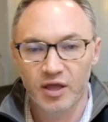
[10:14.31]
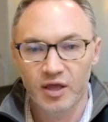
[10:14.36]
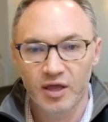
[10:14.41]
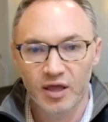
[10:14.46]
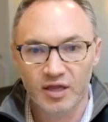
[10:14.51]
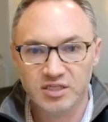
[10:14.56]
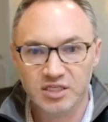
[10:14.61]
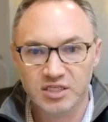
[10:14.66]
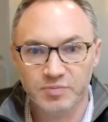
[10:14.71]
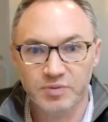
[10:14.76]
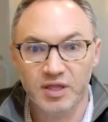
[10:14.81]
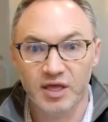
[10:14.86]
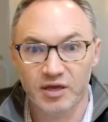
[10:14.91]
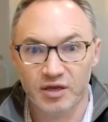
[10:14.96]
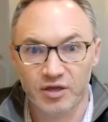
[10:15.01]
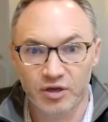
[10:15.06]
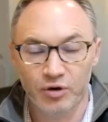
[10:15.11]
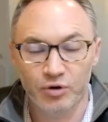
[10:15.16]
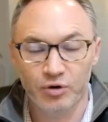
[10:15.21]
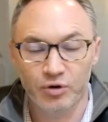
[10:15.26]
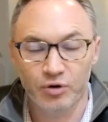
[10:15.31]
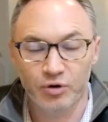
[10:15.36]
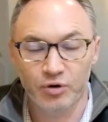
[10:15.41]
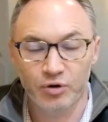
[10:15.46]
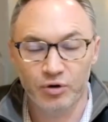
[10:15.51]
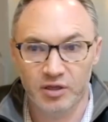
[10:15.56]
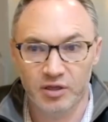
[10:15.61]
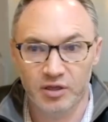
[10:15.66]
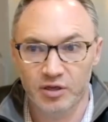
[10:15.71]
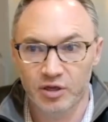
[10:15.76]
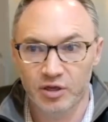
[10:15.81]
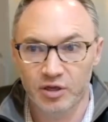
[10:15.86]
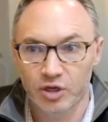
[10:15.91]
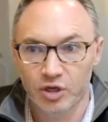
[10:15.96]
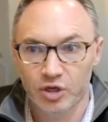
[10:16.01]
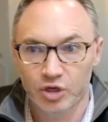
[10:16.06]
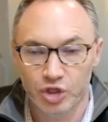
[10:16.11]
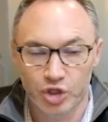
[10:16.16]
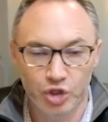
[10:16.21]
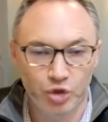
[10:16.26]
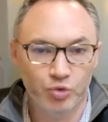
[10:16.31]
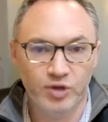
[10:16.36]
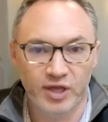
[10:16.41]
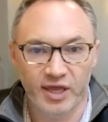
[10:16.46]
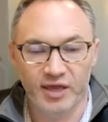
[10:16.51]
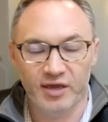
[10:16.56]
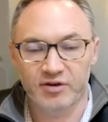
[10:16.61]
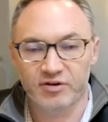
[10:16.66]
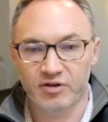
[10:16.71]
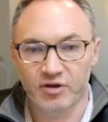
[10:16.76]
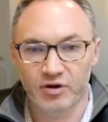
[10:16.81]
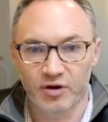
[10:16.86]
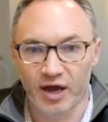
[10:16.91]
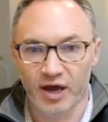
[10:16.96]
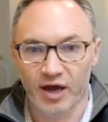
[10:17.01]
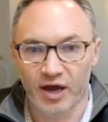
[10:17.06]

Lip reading: And some of that code might be, I can't go